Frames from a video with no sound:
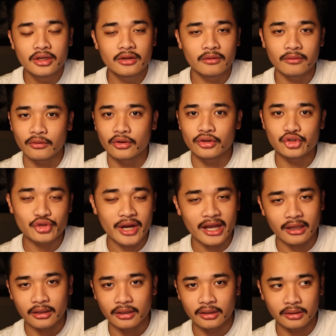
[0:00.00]
for
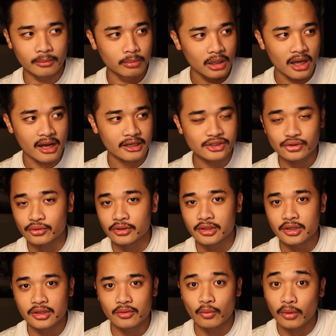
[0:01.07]
tracking blocks
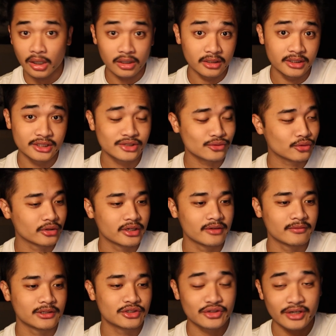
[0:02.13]
or wallets or even